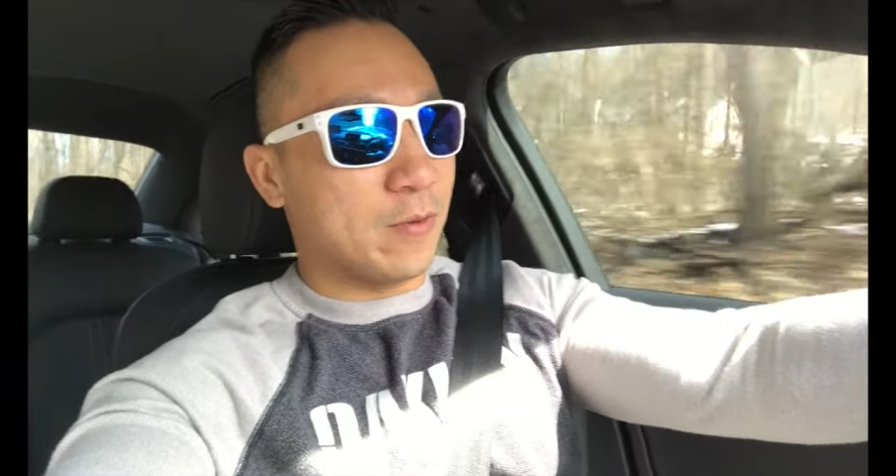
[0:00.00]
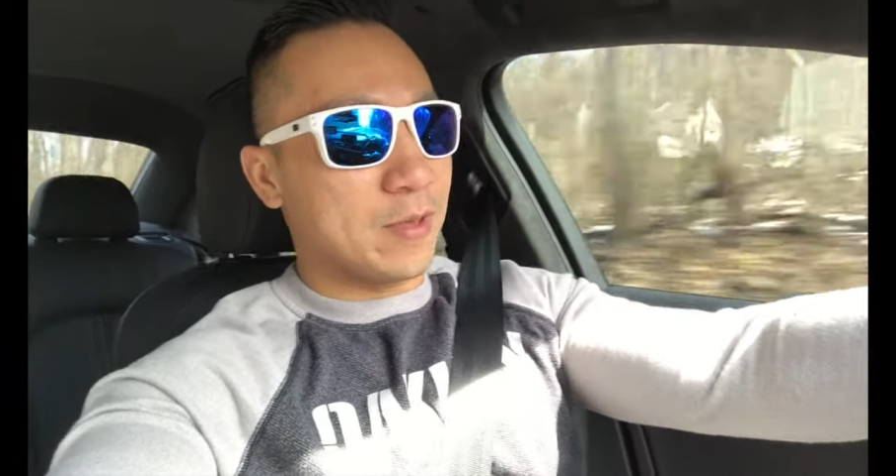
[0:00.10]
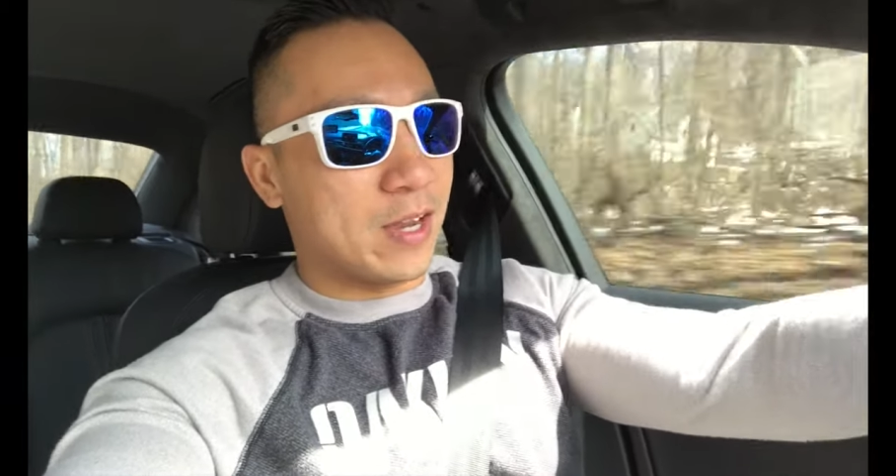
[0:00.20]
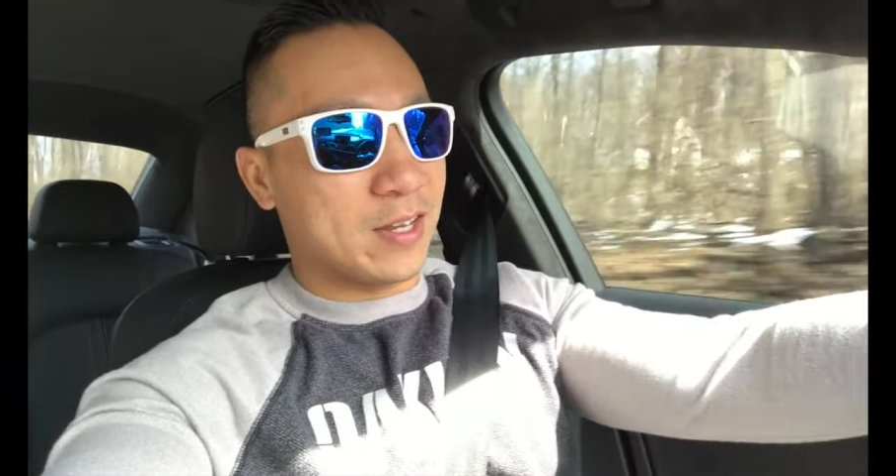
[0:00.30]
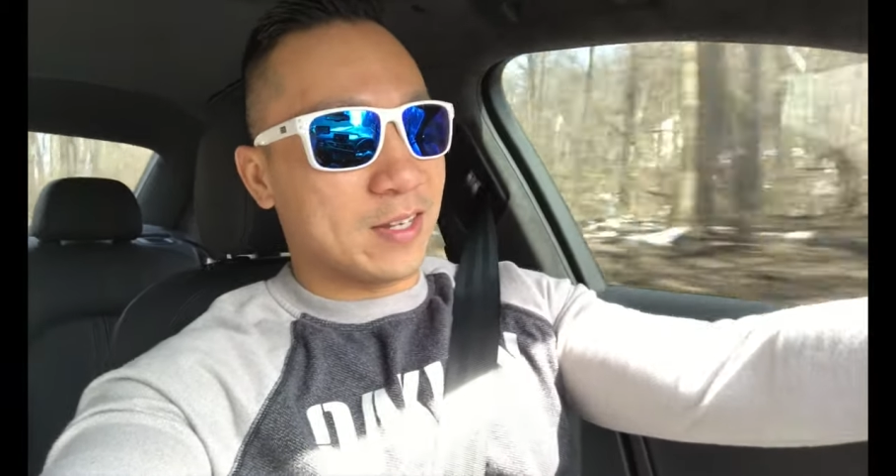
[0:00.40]
I'm
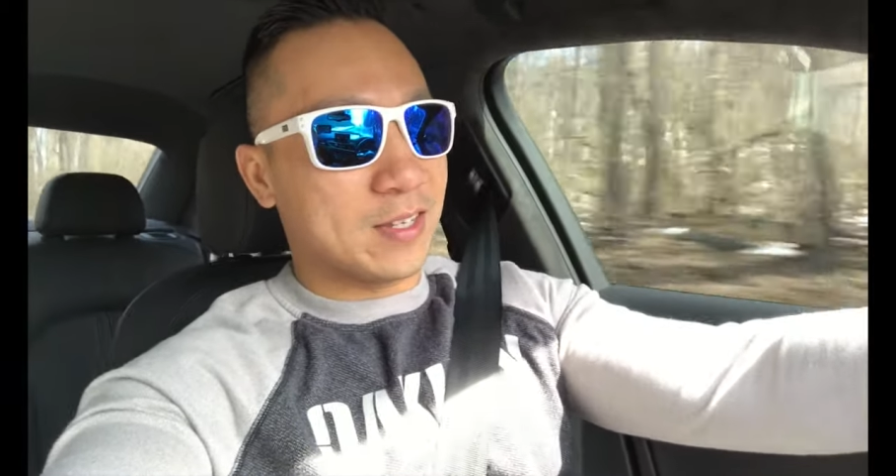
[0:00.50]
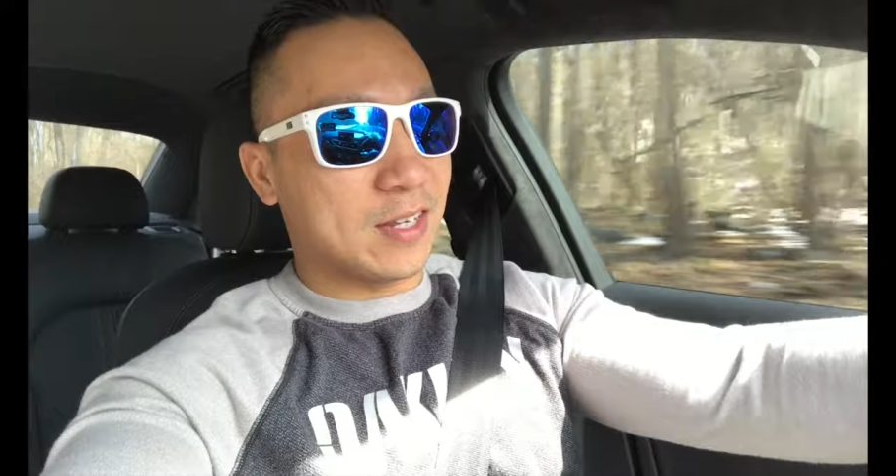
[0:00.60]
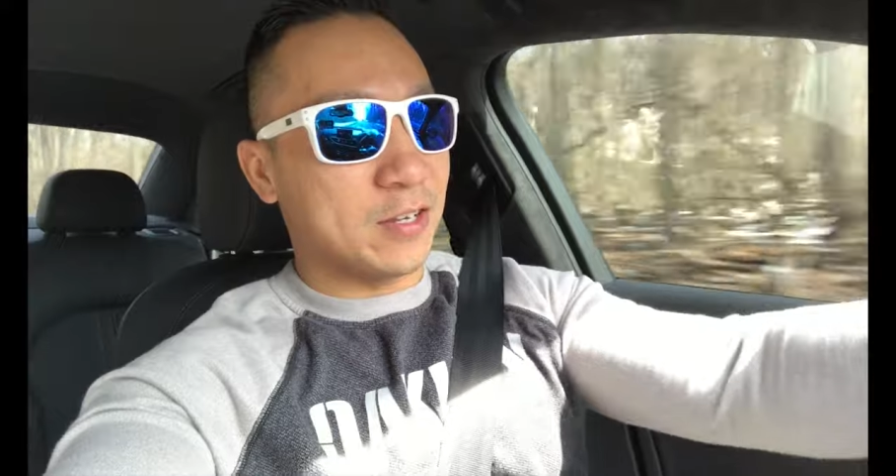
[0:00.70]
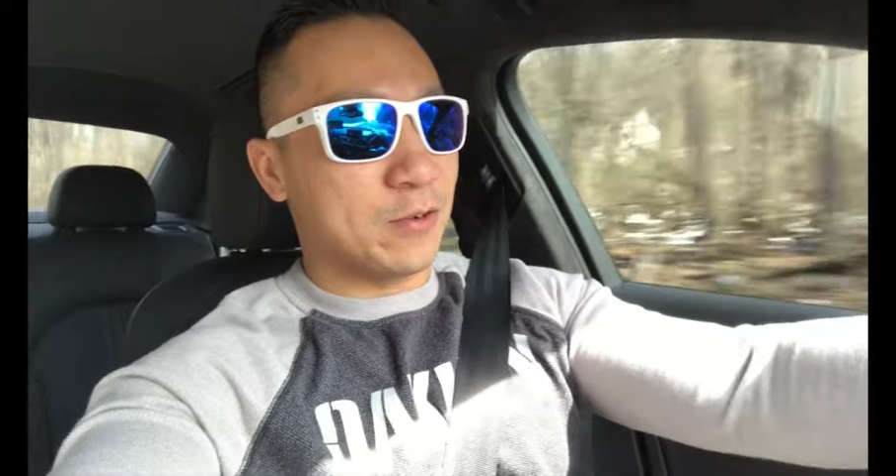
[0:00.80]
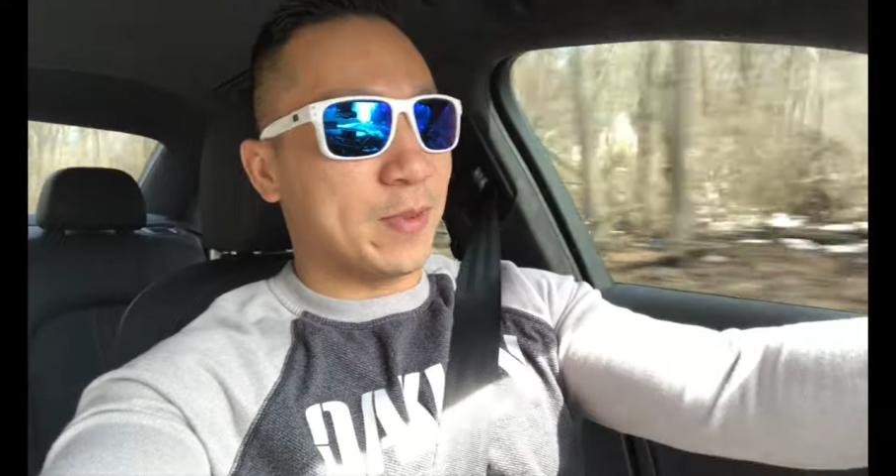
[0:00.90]
not going to
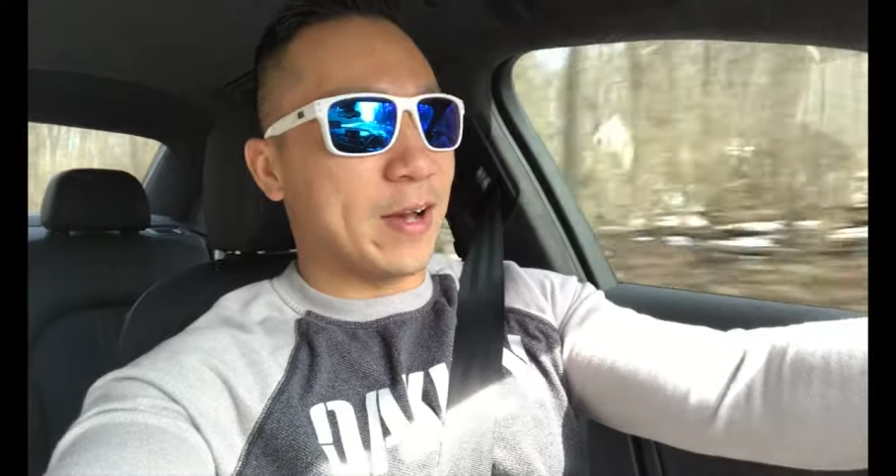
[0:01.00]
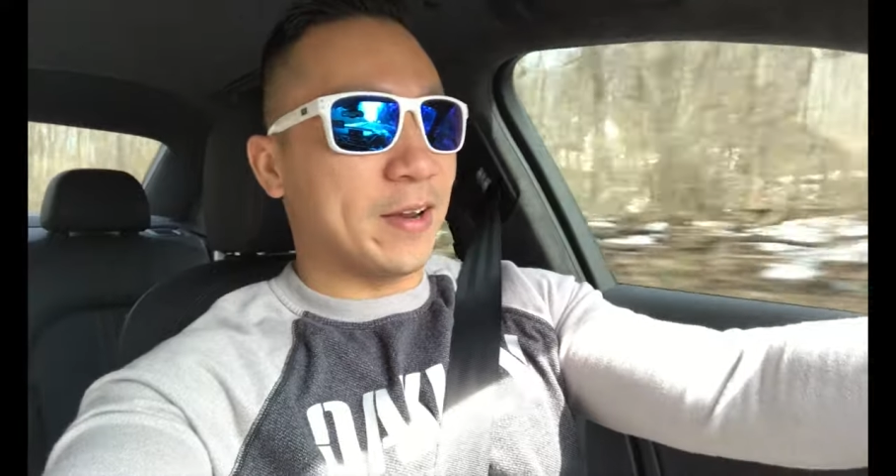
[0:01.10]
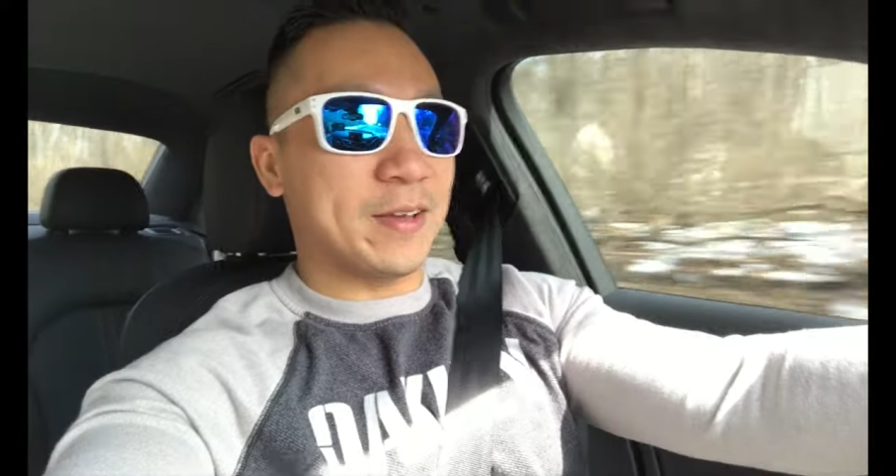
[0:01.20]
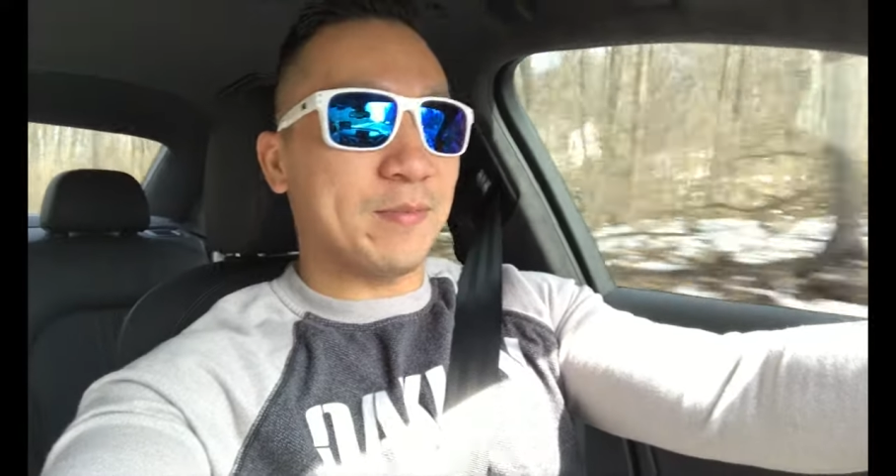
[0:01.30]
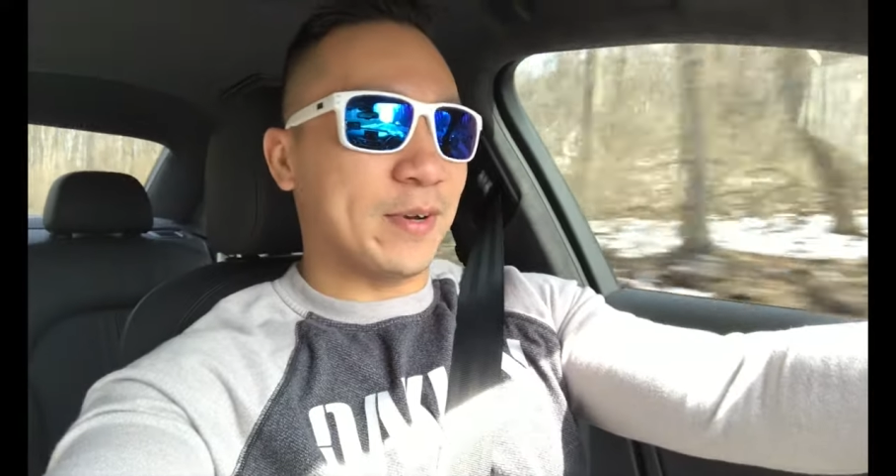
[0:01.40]
tell you
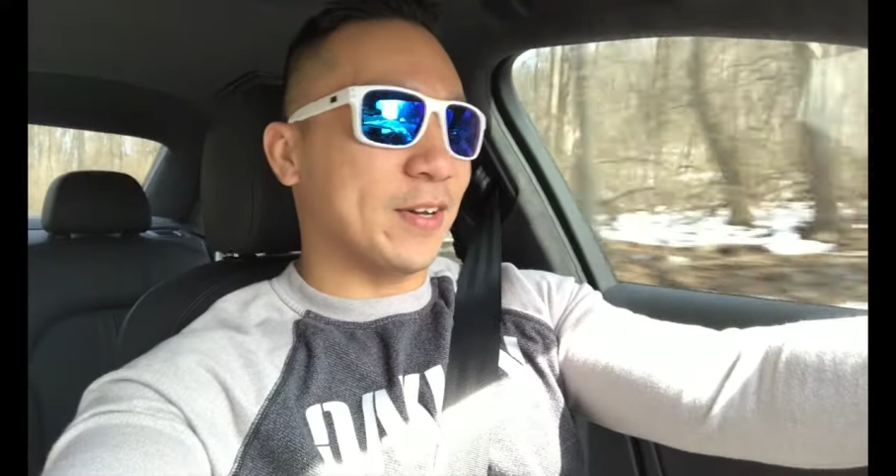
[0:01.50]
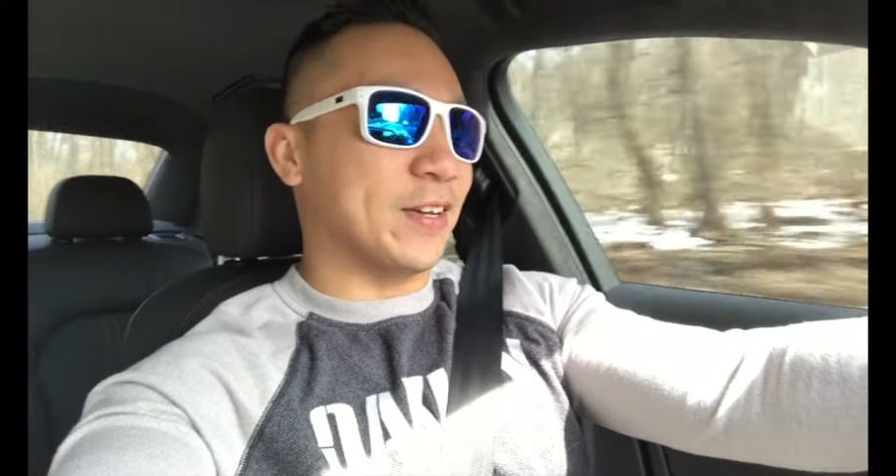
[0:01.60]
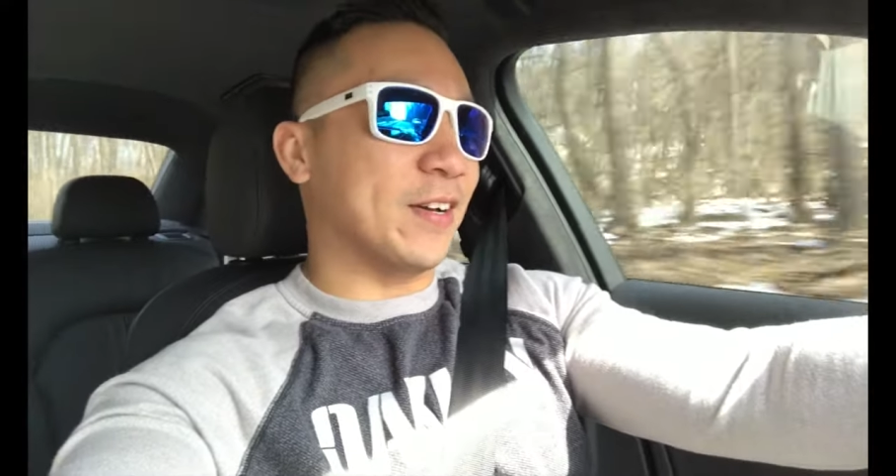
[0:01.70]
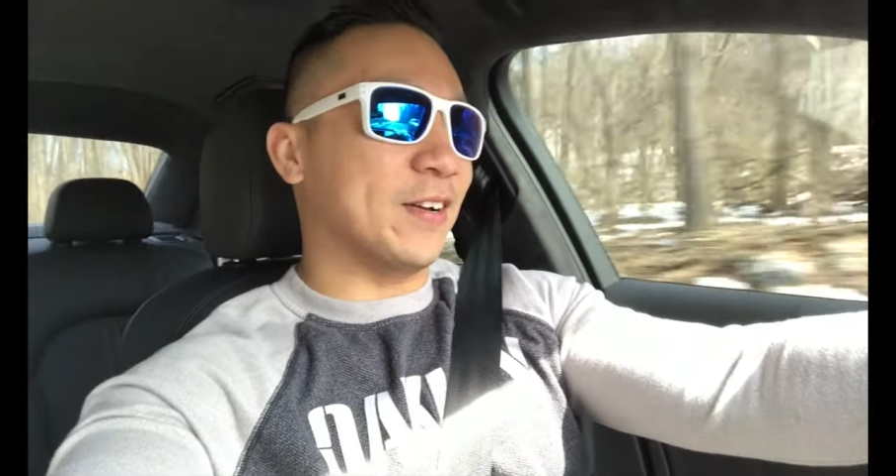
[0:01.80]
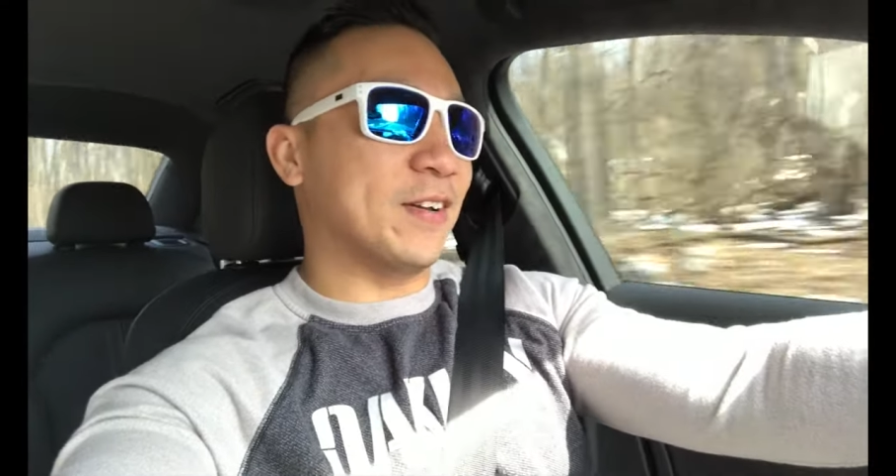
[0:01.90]
about it, but
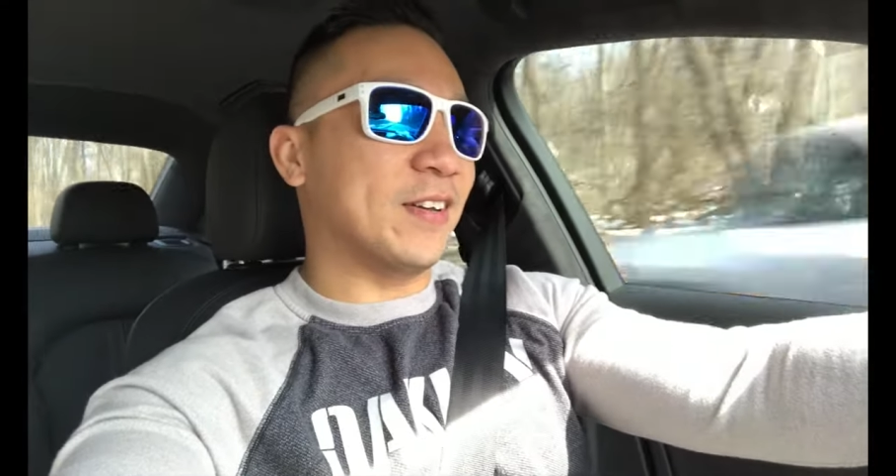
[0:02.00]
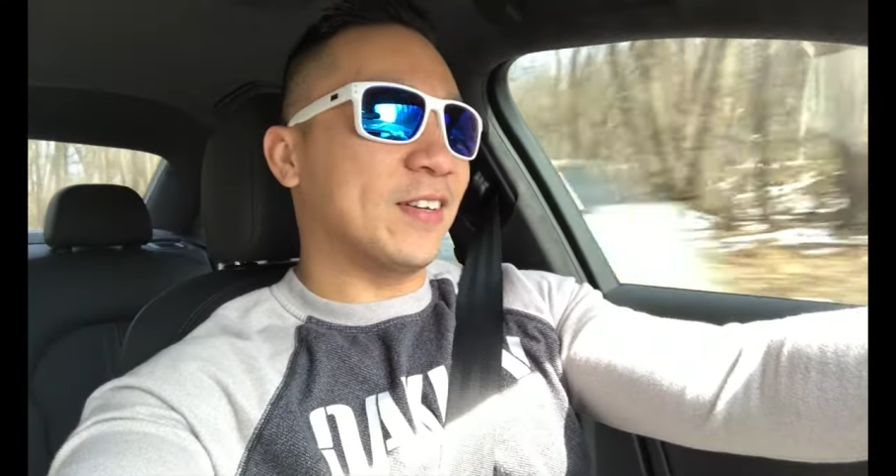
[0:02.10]
uh,